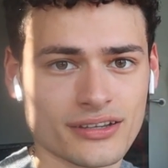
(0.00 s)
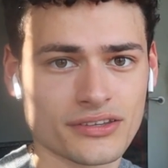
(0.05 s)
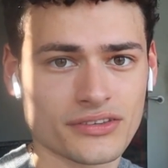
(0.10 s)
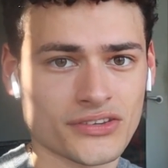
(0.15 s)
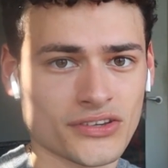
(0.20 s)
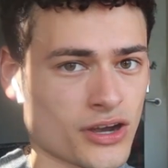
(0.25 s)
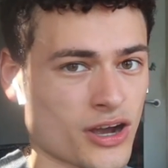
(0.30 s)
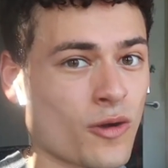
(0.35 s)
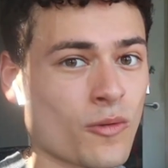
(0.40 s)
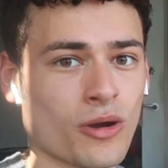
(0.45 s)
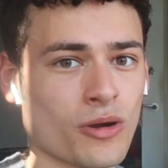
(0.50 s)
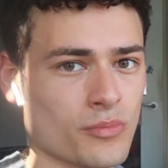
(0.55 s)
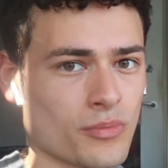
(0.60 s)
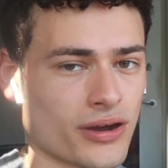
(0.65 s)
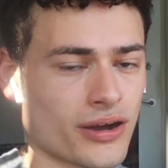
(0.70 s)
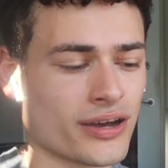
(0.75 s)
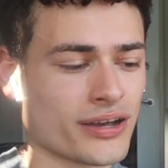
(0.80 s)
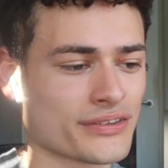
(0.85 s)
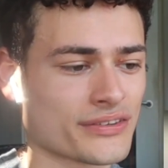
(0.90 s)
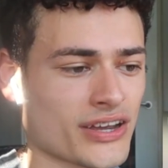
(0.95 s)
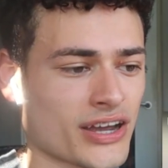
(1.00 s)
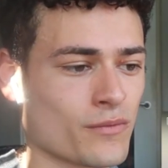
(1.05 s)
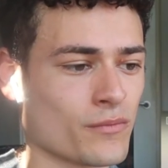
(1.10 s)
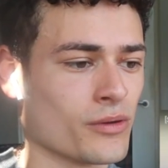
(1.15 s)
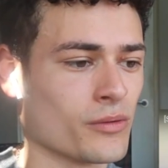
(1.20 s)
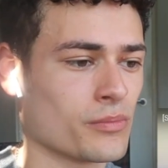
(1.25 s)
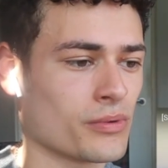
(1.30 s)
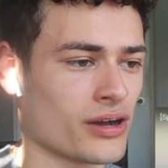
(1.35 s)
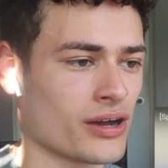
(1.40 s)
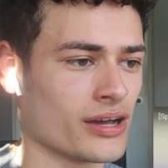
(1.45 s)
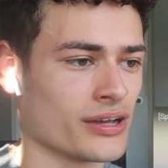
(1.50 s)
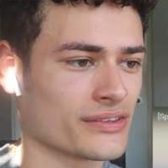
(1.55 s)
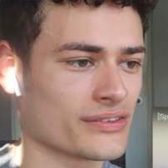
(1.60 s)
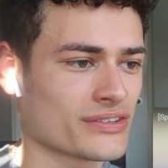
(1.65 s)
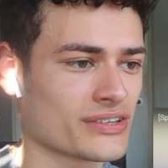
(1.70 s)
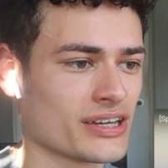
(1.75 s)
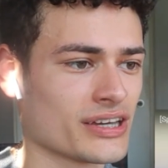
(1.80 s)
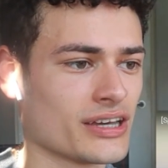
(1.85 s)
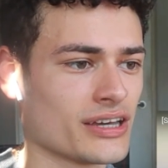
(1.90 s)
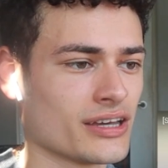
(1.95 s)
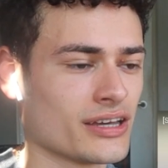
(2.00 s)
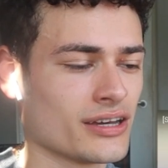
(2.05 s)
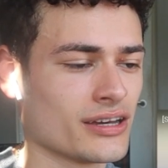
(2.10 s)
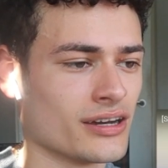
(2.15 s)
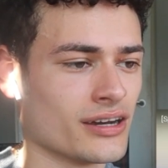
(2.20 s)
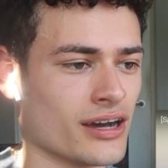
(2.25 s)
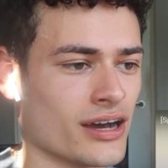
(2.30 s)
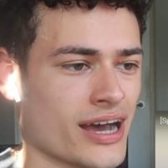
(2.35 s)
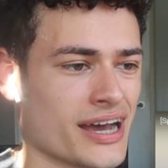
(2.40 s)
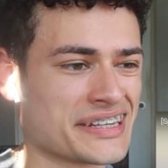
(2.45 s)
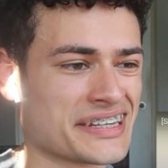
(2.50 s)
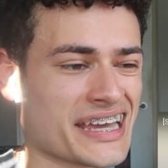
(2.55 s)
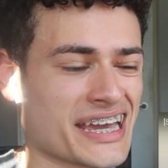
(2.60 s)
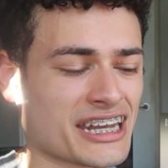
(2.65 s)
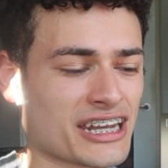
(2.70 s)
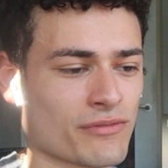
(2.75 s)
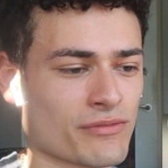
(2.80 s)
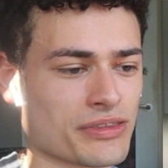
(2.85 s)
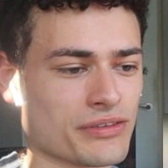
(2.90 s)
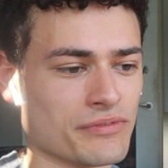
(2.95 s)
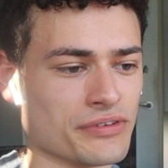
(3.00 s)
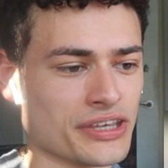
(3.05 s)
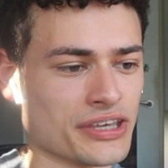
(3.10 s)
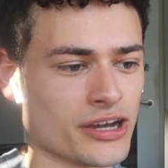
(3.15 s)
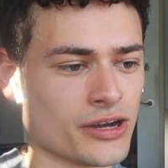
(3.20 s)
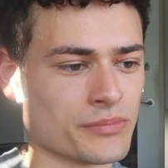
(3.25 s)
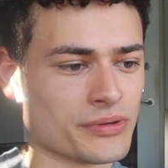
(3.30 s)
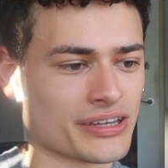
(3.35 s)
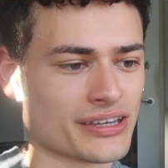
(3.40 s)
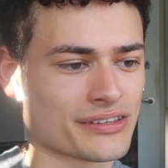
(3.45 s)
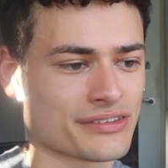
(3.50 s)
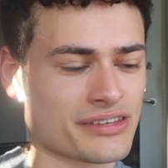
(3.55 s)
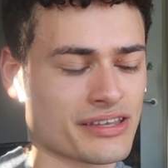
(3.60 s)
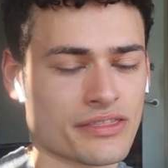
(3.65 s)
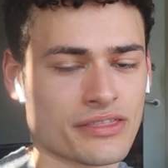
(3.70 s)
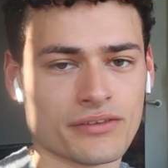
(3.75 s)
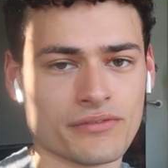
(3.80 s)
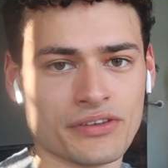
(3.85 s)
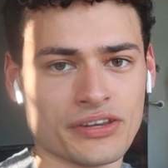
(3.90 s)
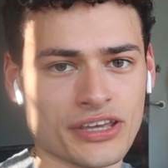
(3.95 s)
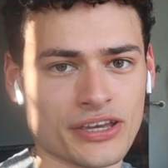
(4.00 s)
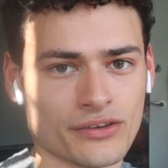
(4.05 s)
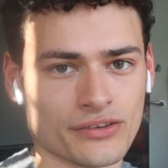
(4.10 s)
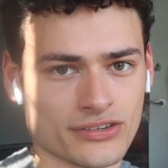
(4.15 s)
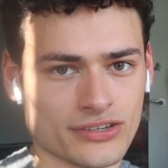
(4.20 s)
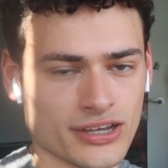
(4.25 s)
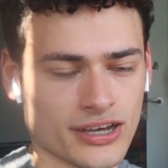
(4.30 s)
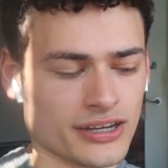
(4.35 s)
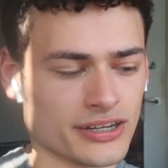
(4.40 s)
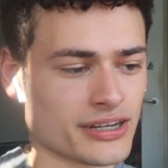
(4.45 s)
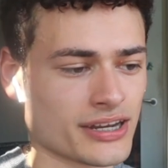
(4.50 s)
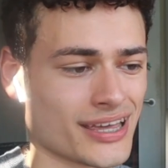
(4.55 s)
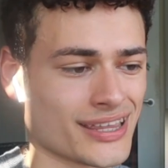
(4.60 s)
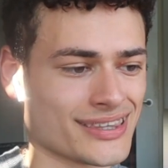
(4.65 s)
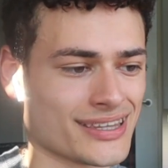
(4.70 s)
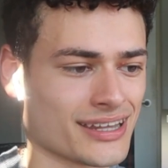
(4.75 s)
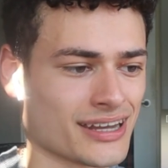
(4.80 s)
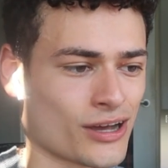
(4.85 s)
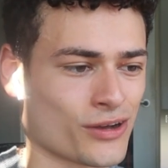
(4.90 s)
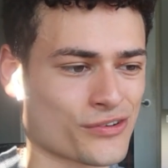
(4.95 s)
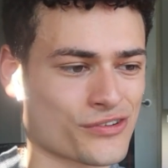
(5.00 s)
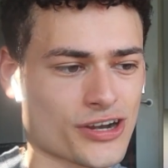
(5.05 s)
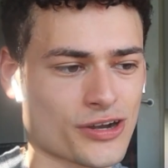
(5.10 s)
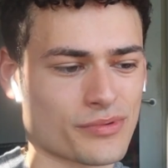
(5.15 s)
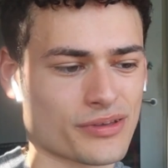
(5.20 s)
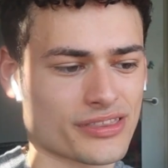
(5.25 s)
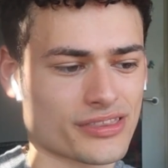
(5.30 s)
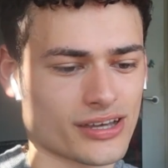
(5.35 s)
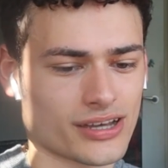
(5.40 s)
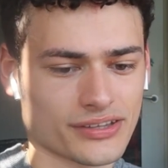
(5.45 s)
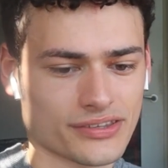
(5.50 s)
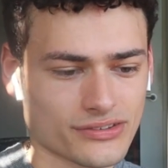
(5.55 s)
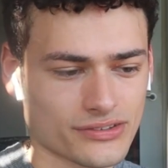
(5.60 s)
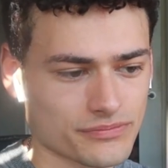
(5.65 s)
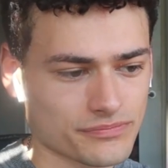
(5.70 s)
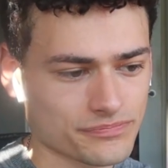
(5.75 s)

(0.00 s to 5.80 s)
So I won't pause, I will pause at the end of the video, because then the video is done and then I'll share my thoughts.